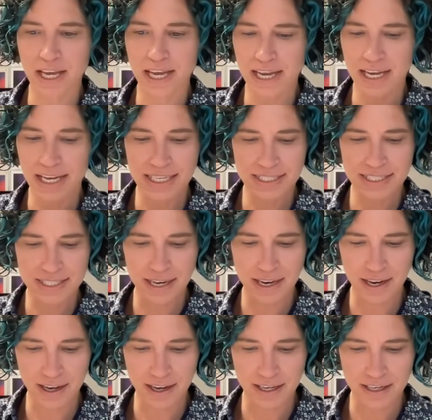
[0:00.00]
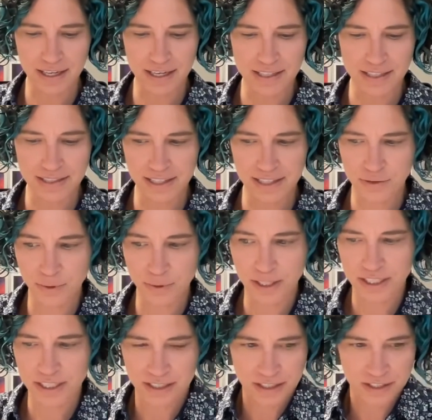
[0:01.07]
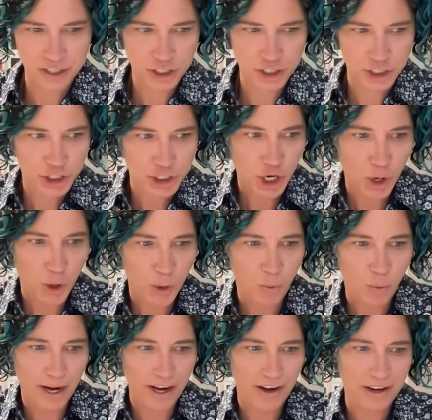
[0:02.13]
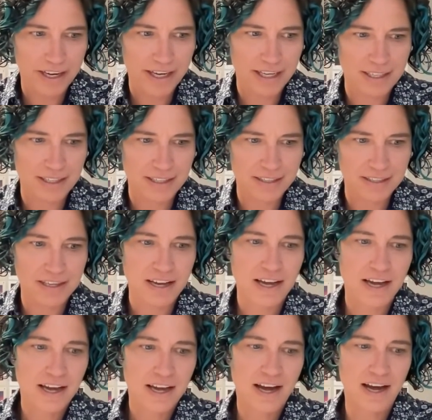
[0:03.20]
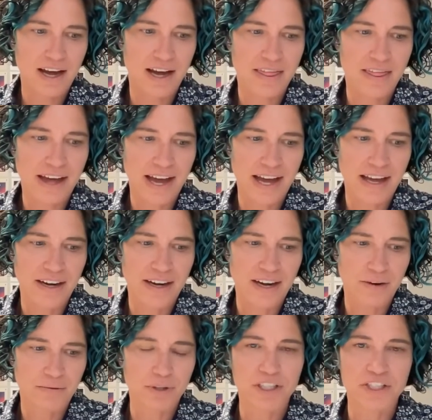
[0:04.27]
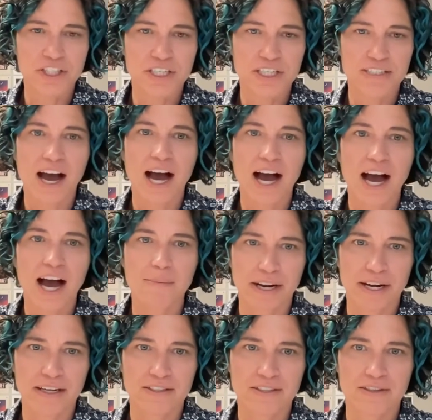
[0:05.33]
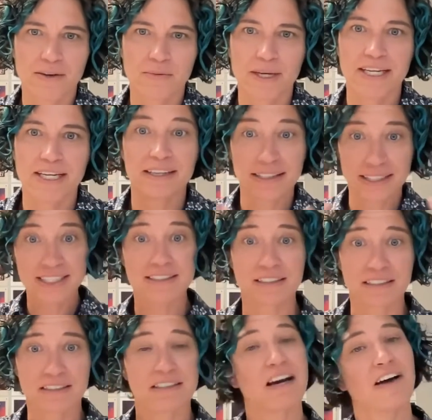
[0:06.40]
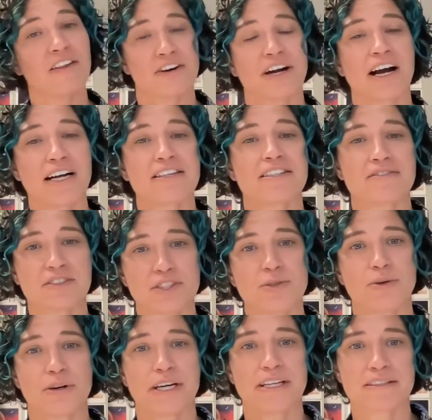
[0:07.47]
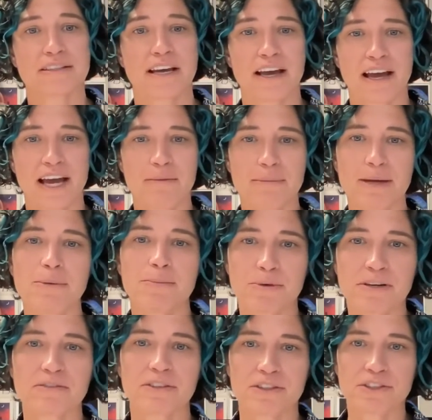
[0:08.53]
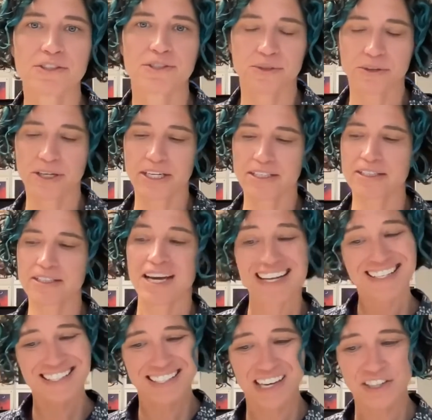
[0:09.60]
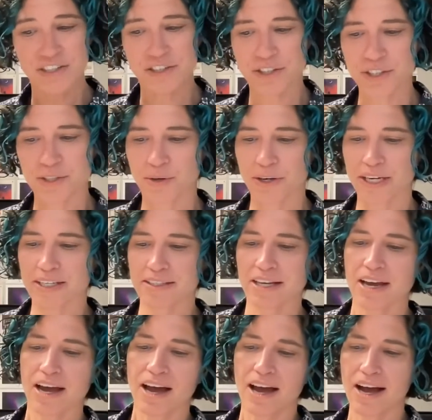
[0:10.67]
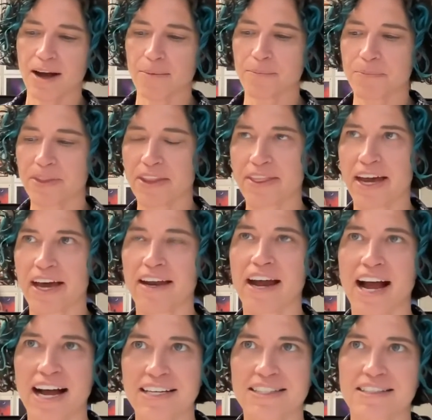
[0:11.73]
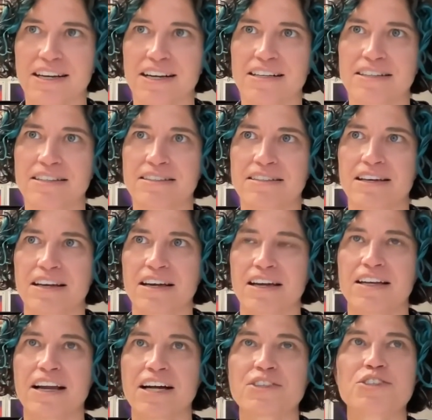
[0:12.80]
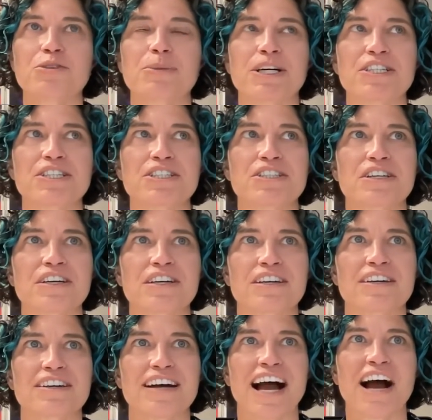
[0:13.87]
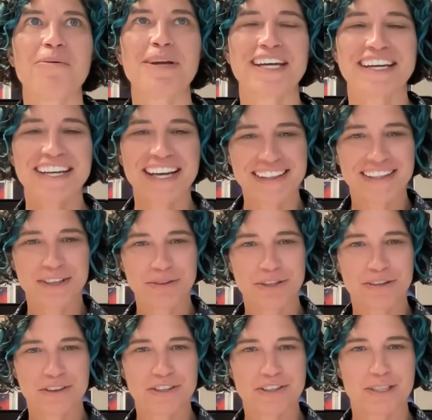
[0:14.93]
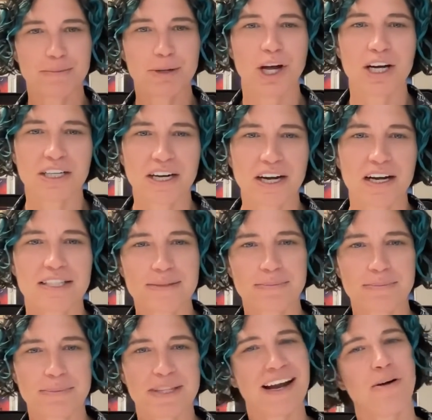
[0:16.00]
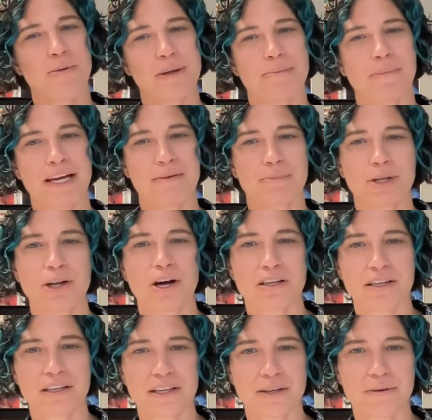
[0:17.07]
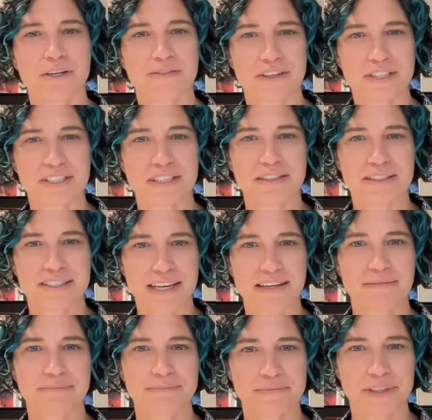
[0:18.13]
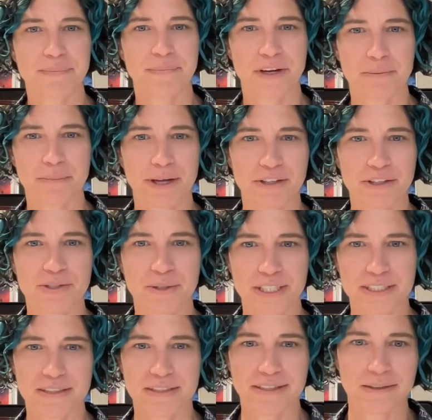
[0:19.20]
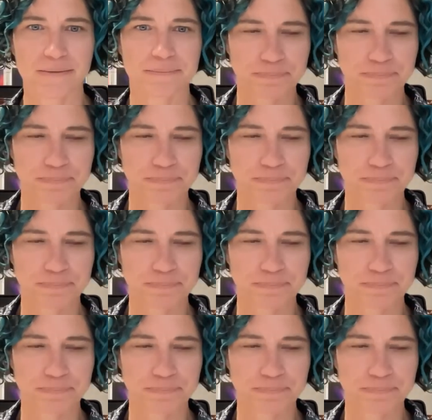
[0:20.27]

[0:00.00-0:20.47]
is really to show where it is that religion is operating so that we can listen to other kinds of stories and maybe privileged stories and center stories that ask us not so much how we can get the universe to belong to us, but how we might belong to the universe instead, right? There are better stories to tell.